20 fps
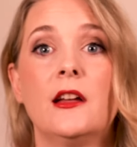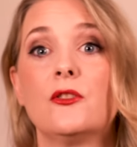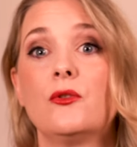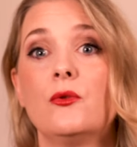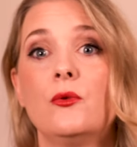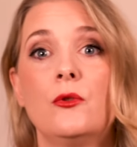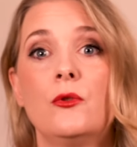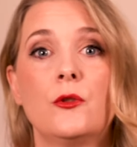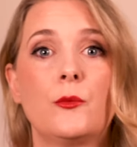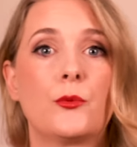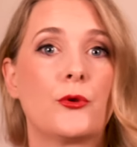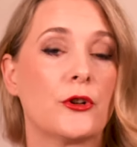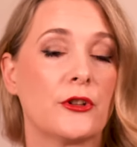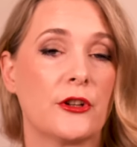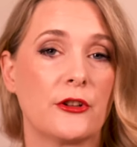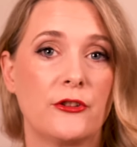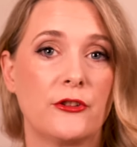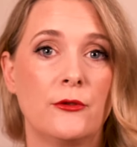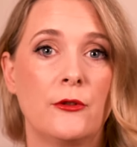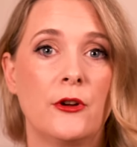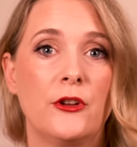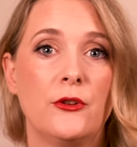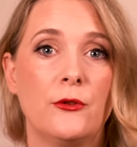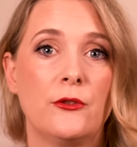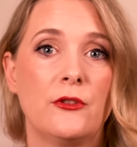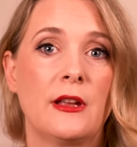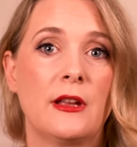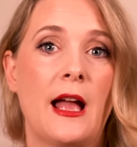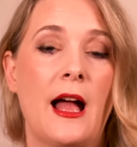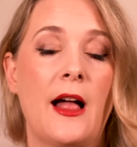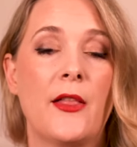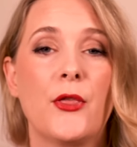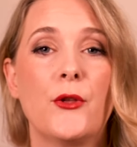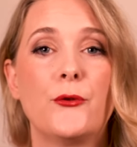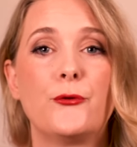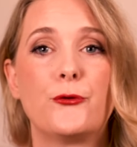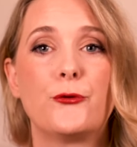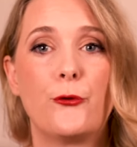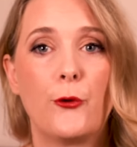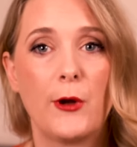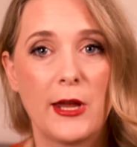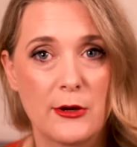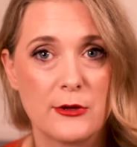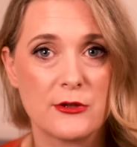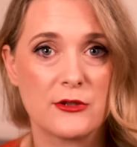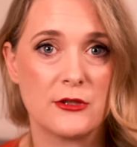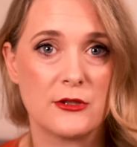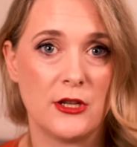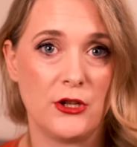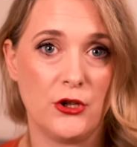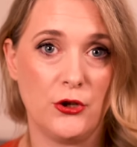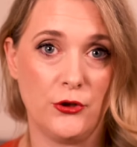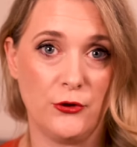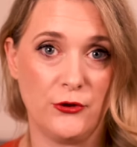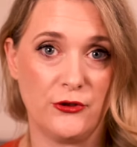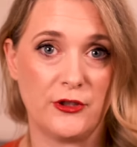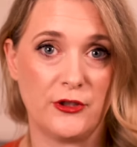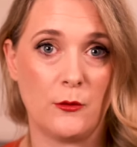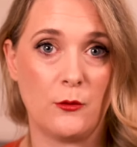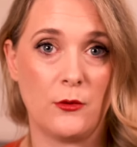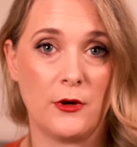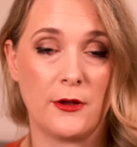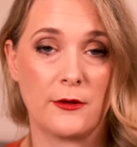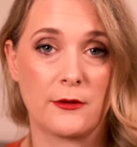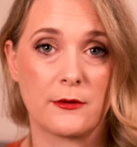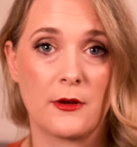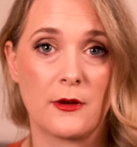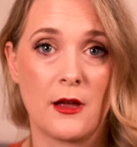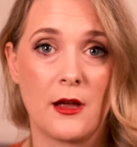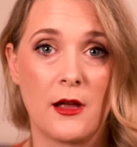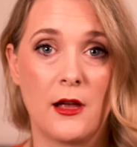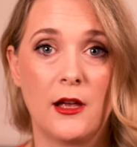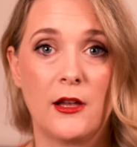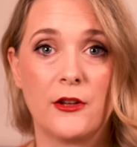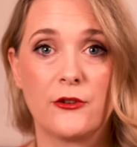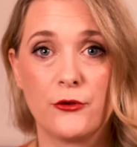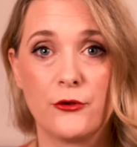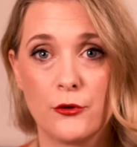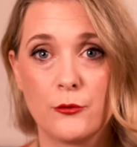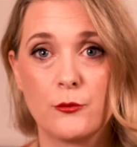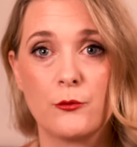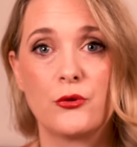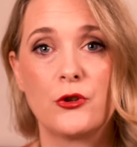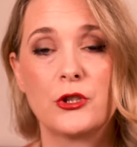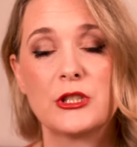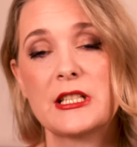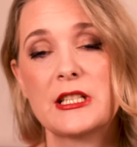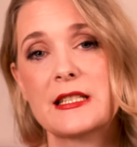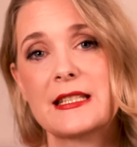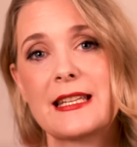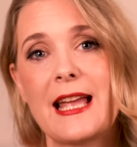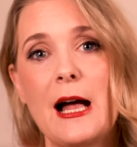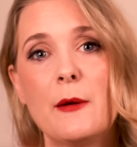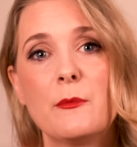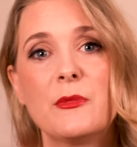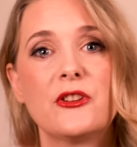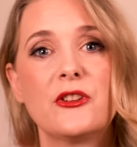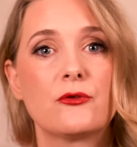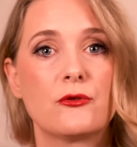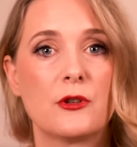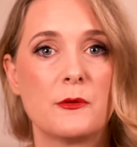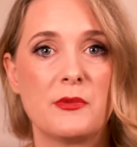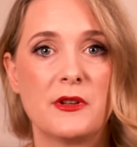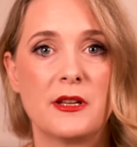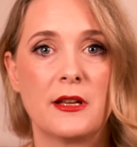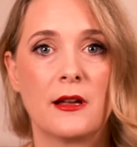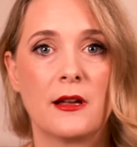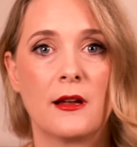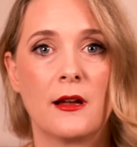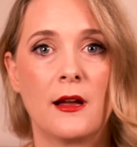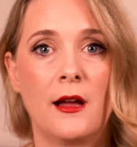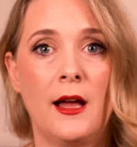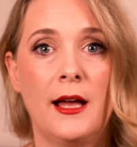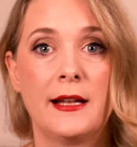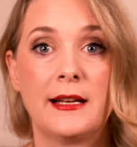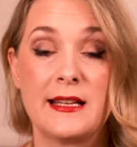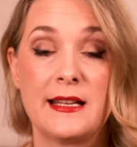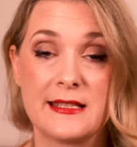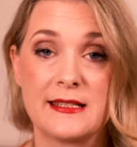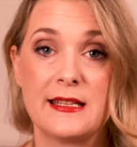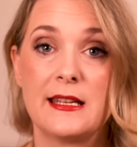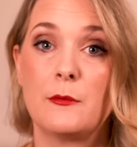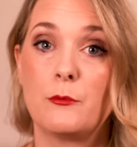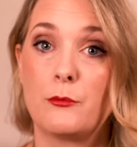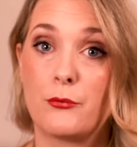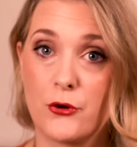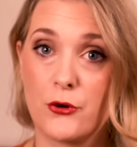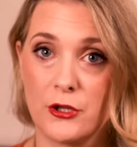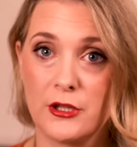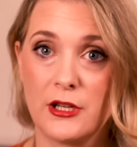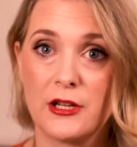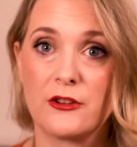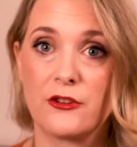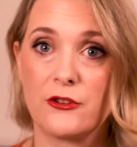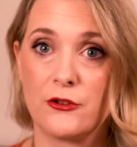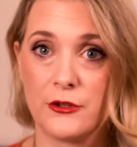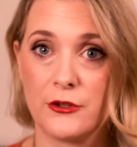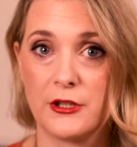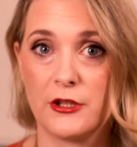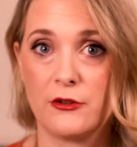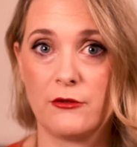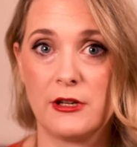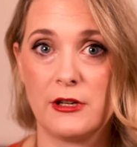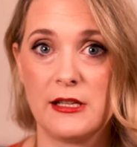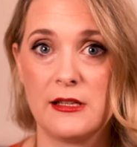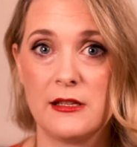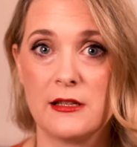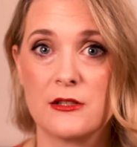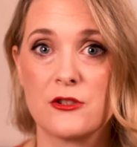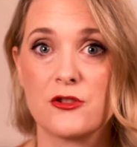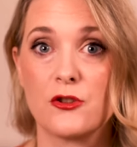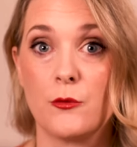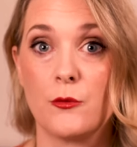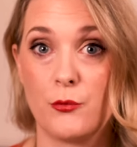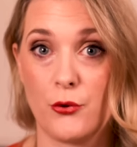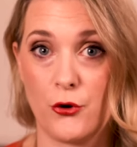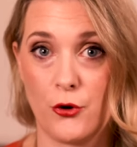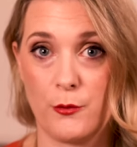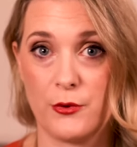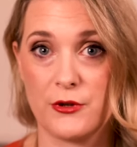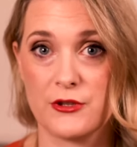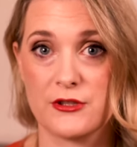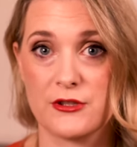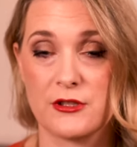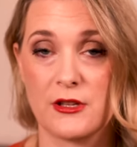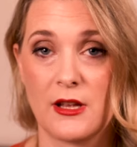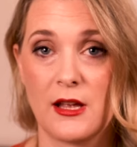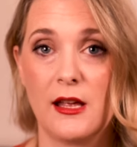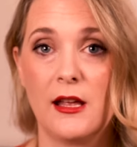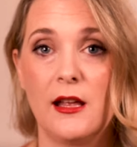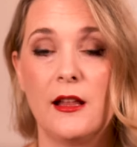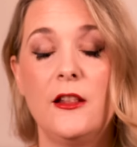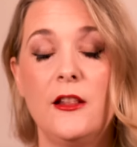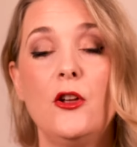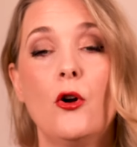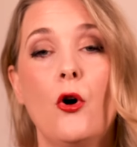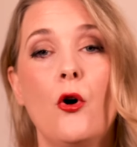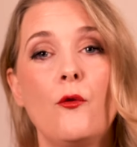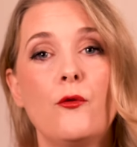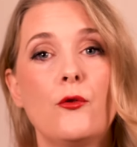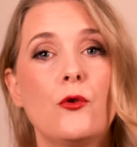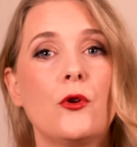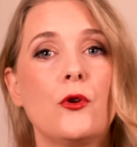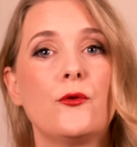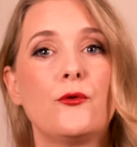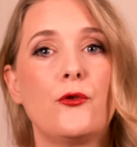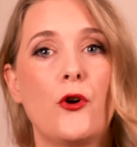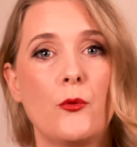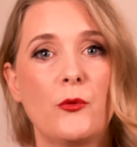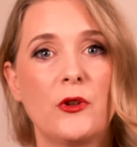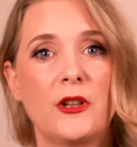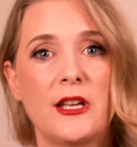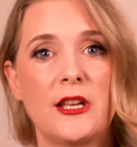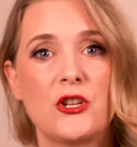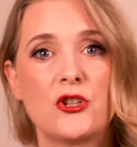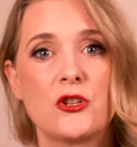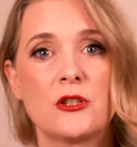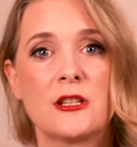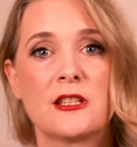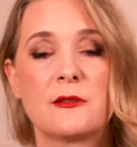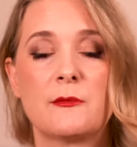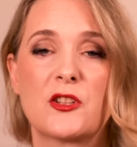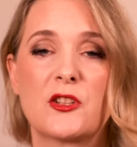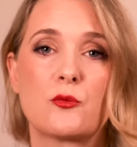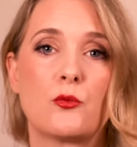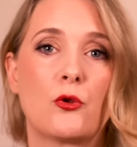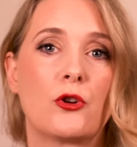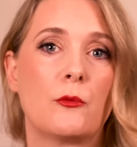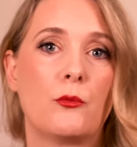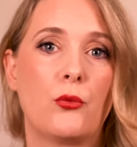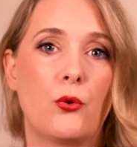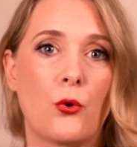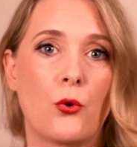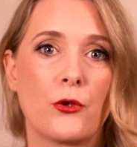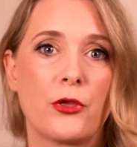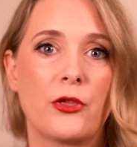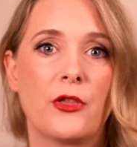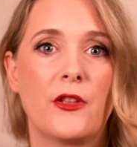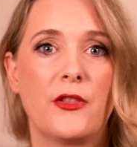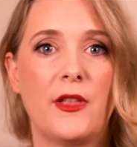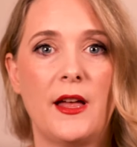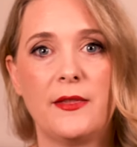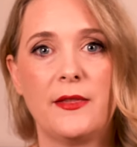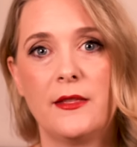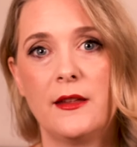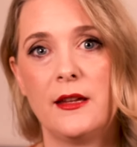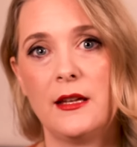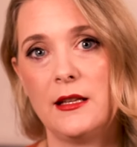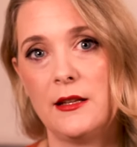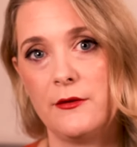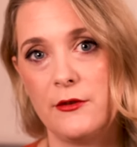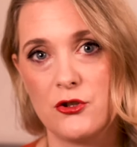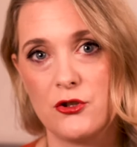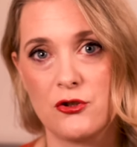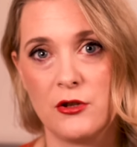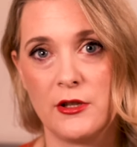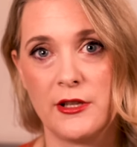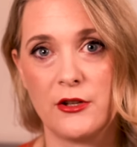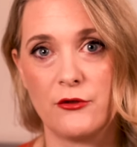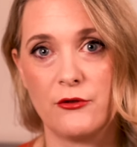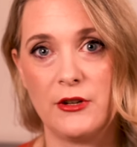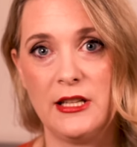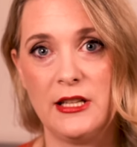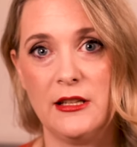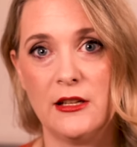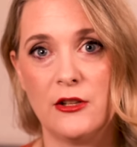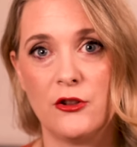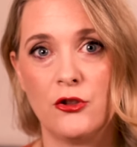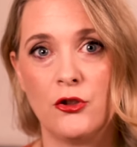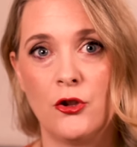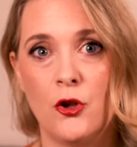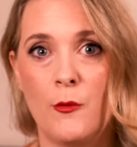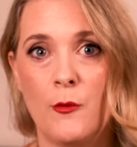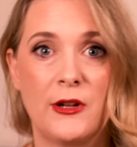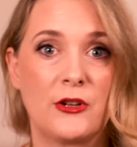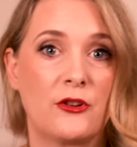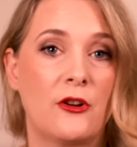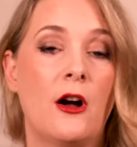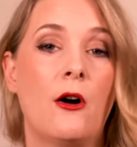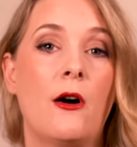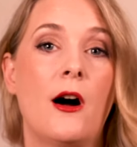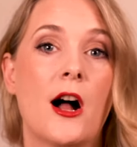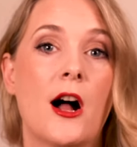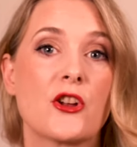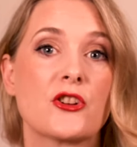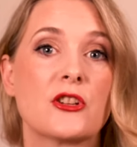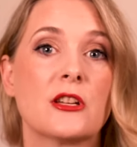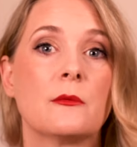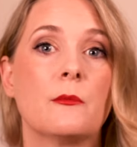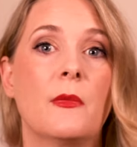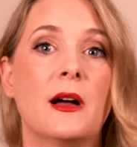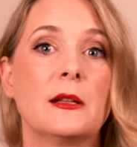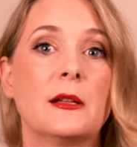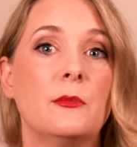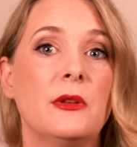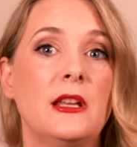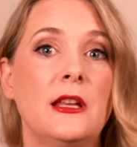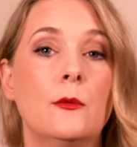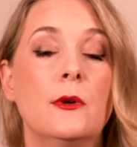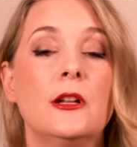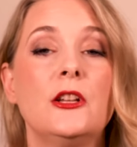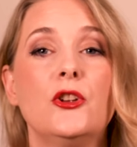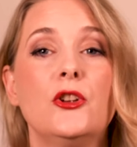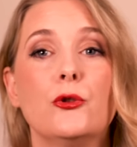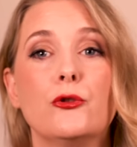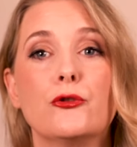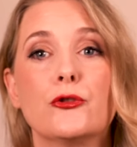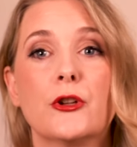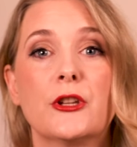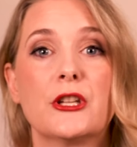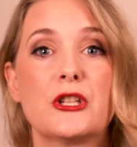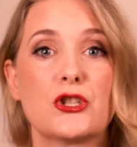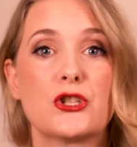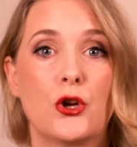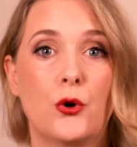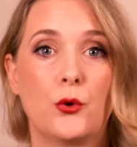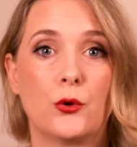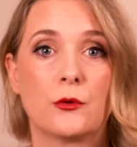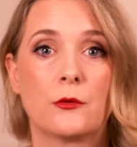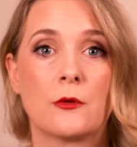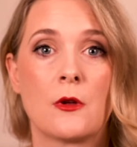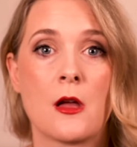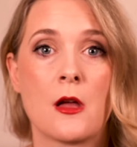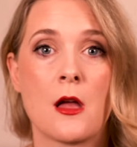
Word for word: to the products you are using and the frequency you use them with. Certain products can be stripping, and I say products, not ingredients, on purpose. The overall formulation is much more important than the individual ingredient, no matter how harsh it might be when used on its own.